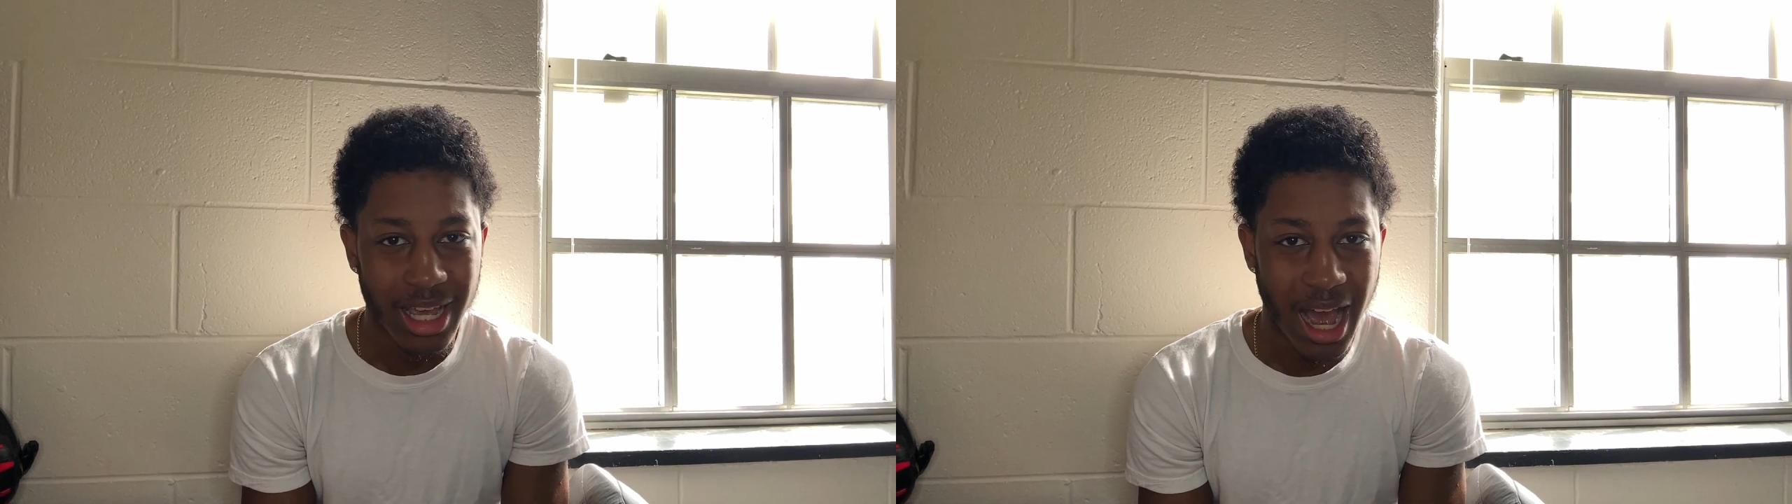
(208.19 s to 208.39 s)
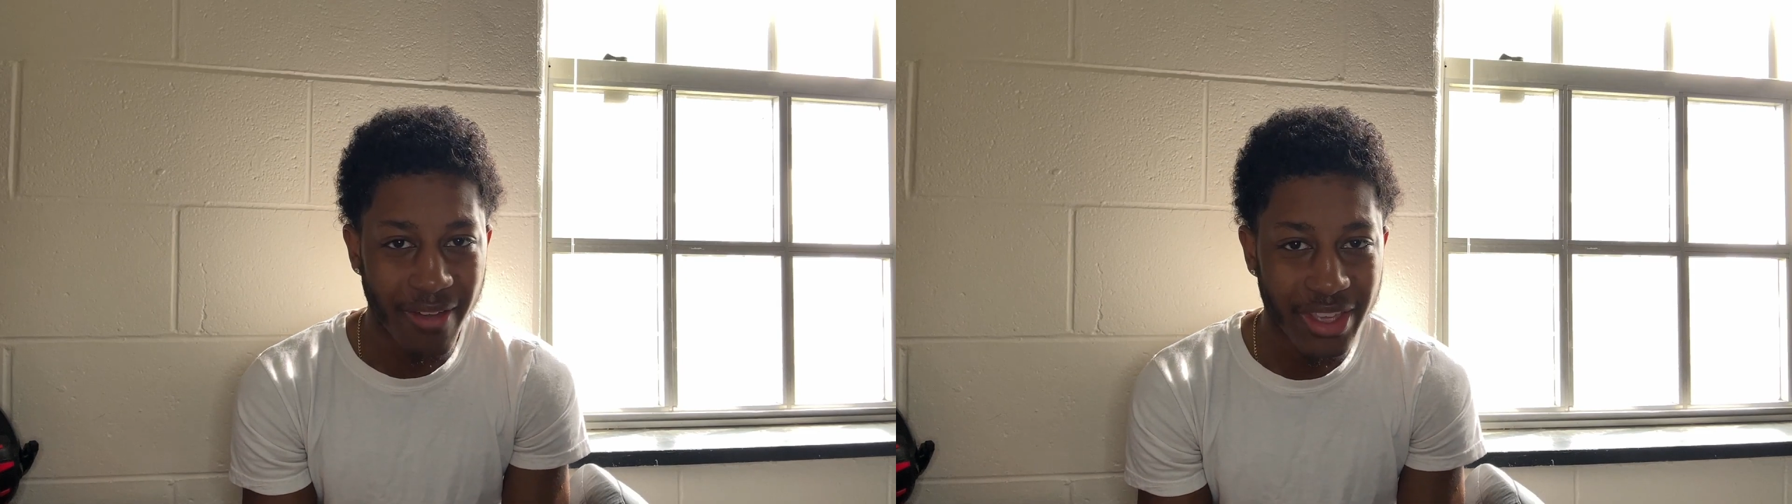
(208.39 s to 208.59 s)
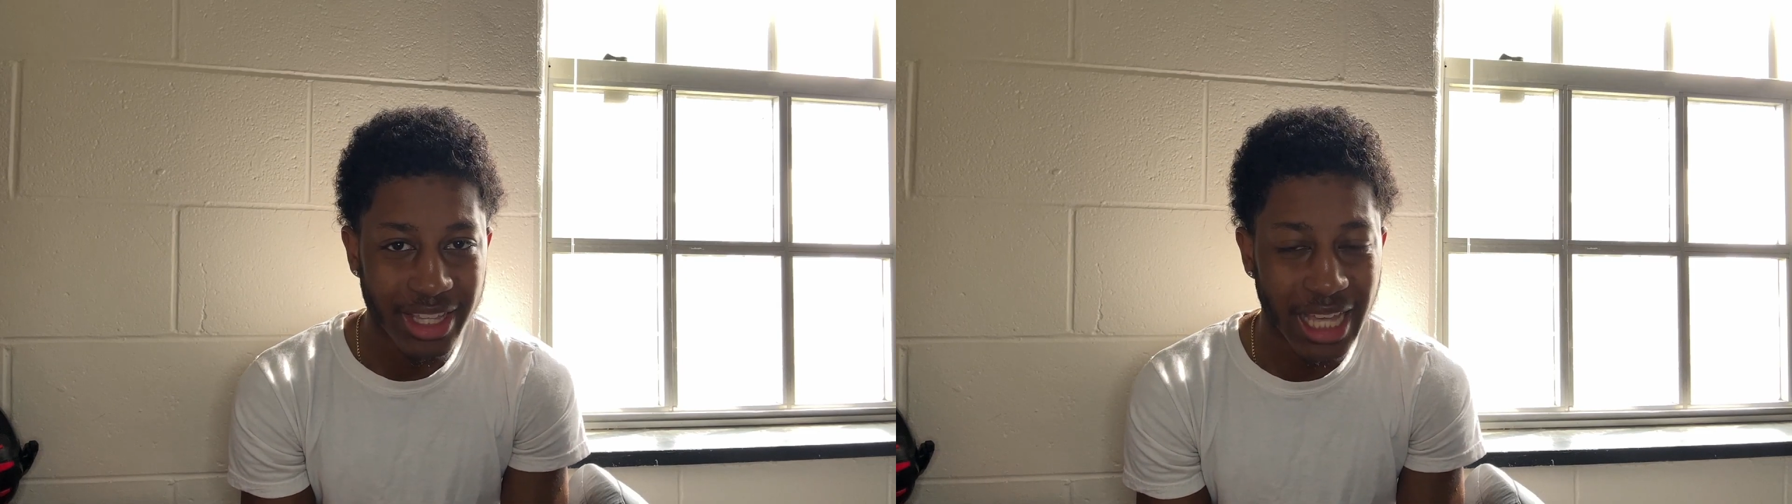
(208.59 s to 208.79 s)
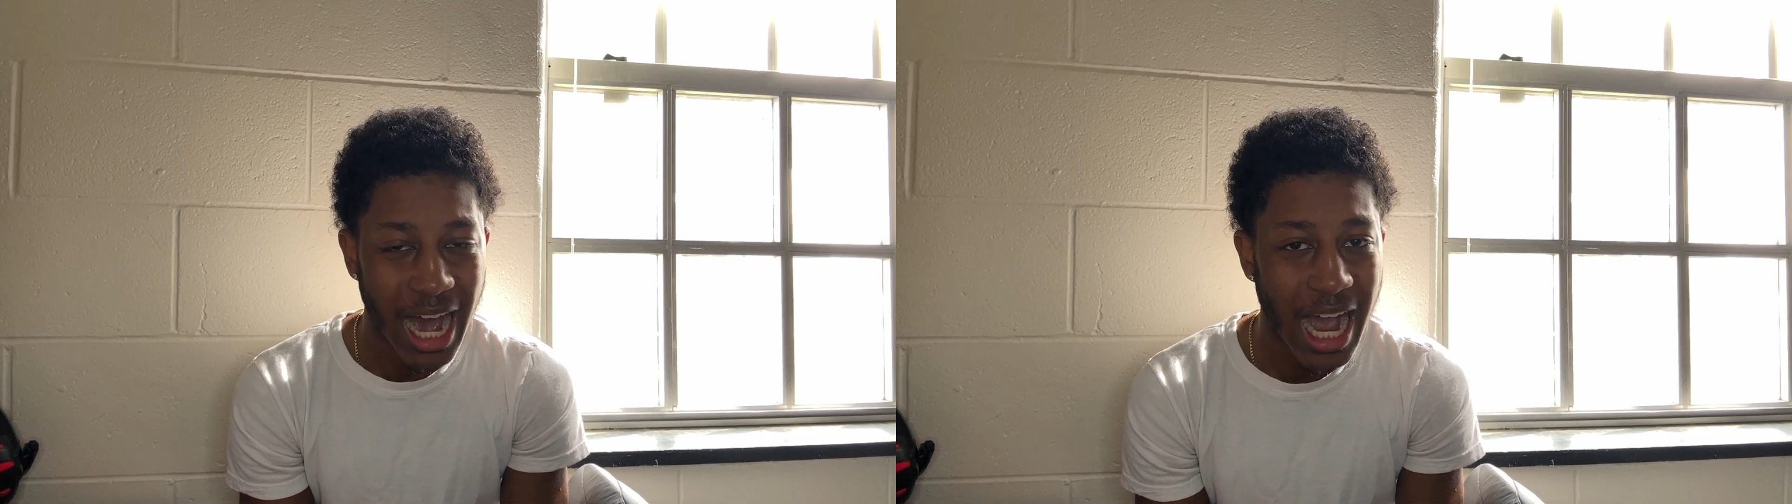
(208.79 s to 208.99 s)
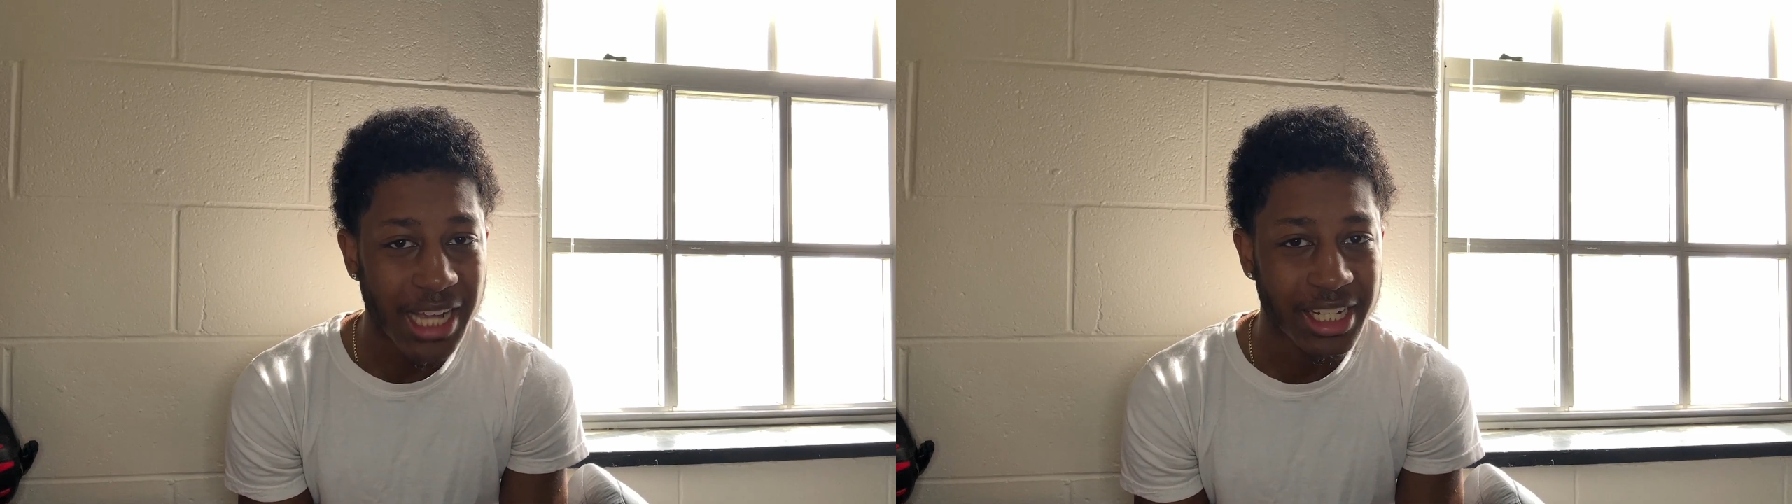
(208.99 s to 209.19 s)
I think the
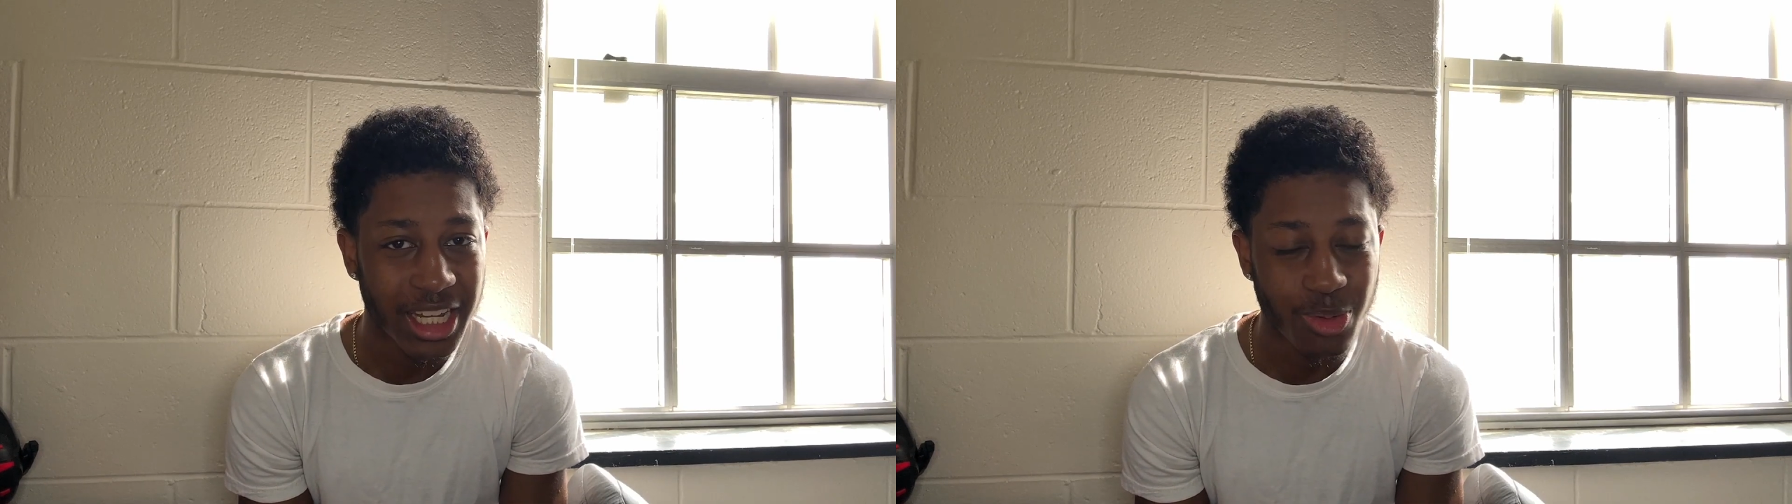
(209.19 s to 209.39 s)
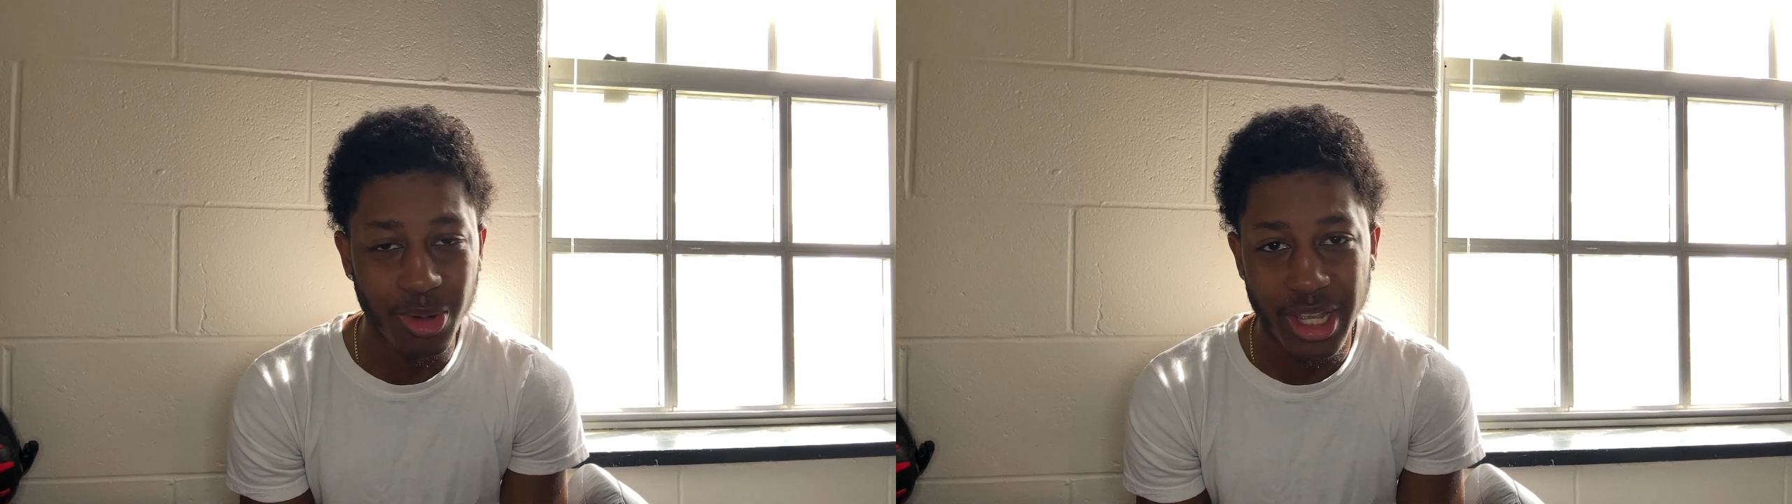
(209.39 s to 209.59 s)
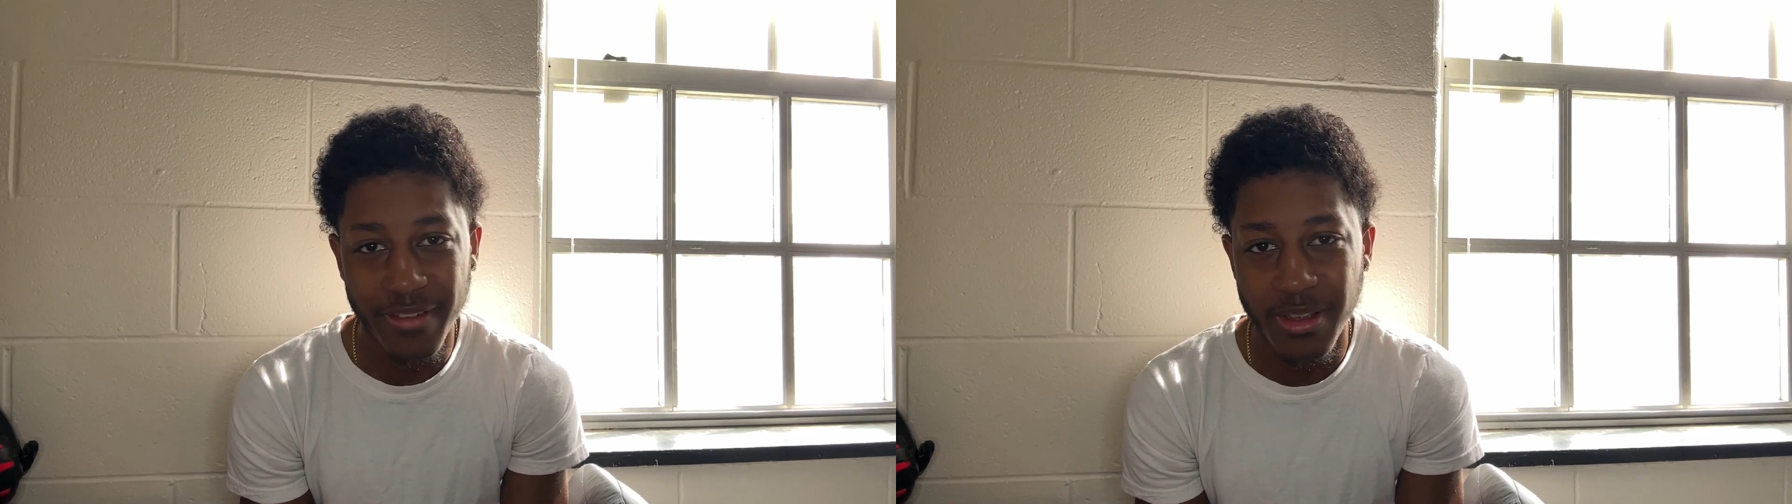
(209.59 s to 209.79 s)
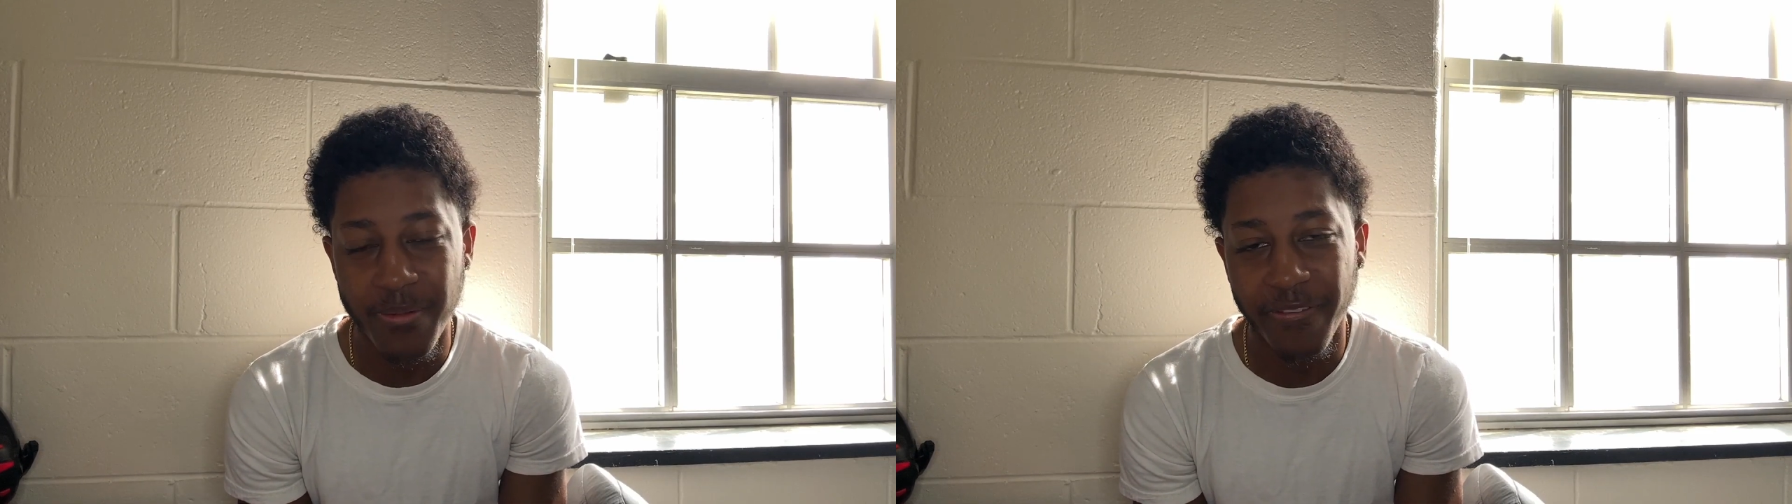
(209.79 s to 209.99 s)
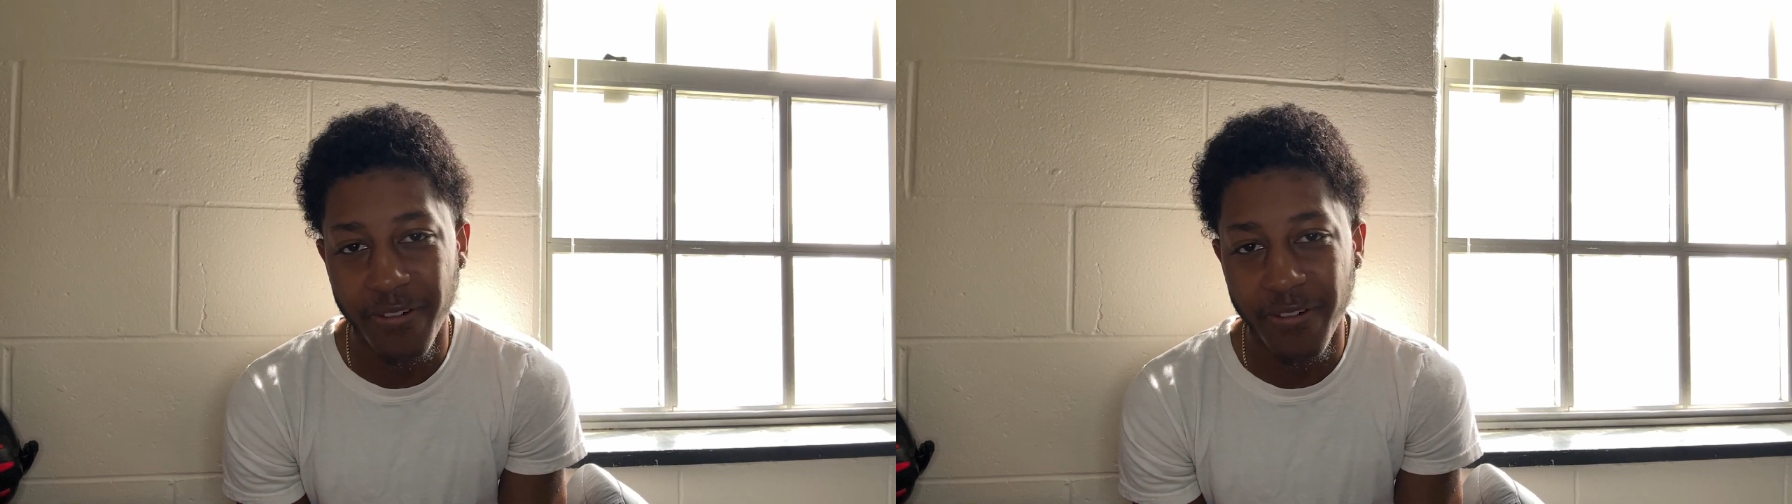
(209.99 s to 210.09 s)
eye test would give you